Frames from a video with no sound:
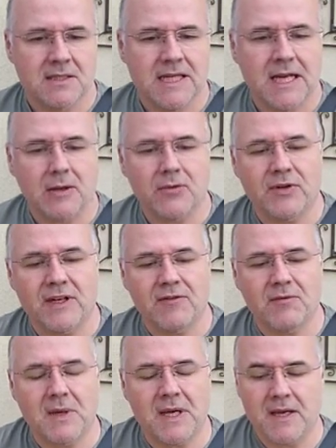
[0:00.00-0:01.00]
down to
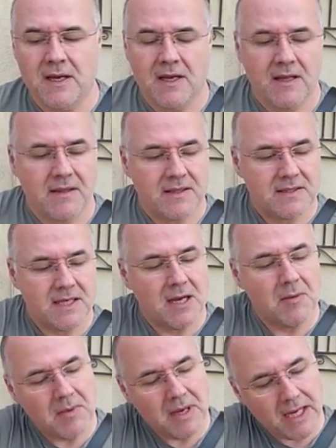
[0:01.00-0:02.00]
give me the
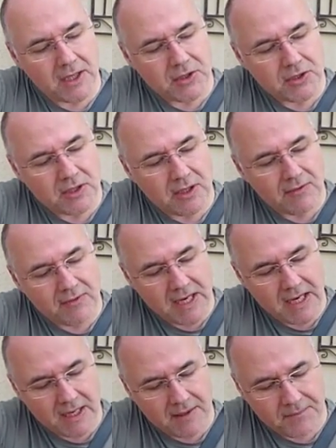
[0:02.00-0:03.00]
same action over
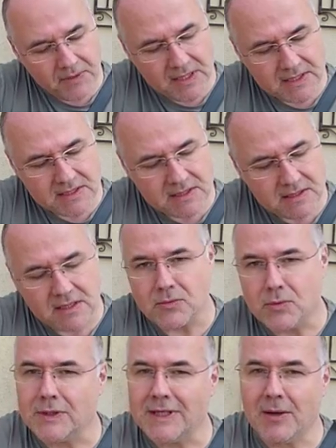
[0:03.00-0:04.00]
here as
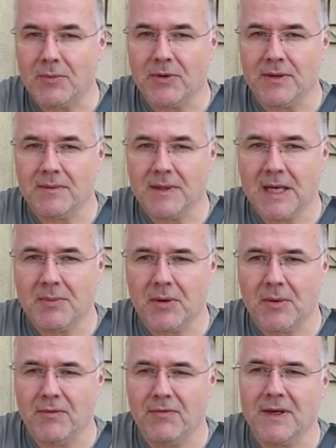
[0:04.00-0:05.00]
you would get with the
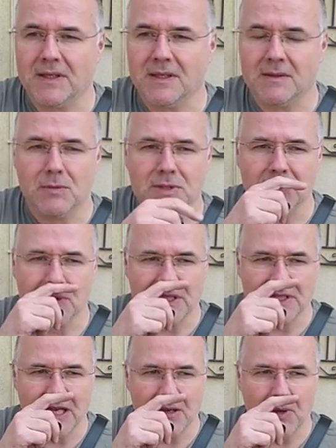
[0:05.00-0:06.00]
capo. In fact, it wasn't quite
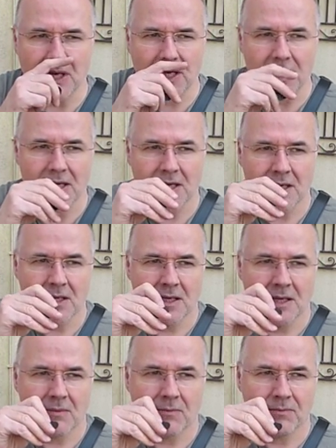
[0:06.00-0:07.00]
the same. I
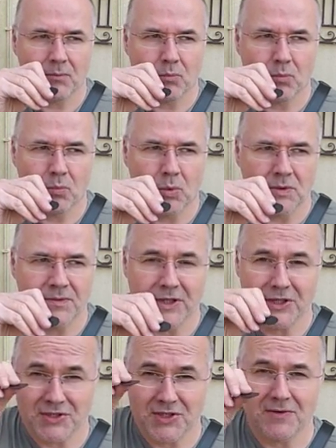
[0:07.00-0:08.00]
was
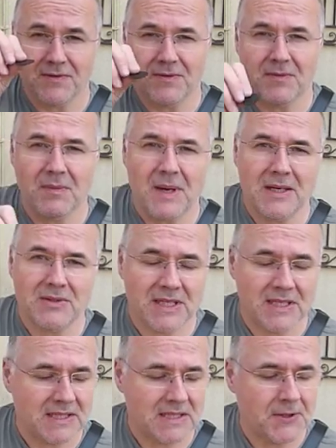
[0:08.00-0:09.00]
very conservative about
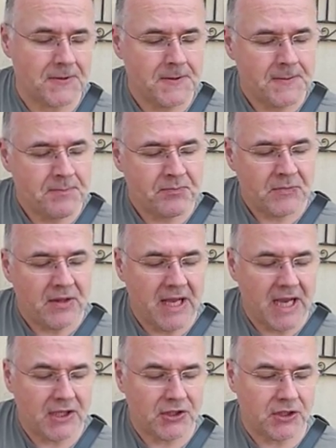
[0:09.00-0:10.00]
it. So
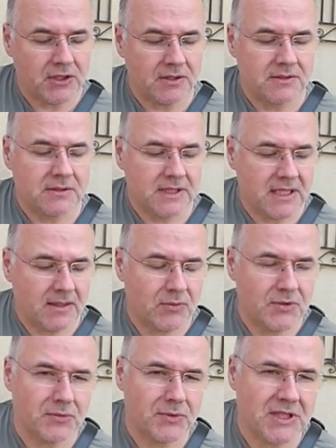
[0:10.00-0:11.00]
the action was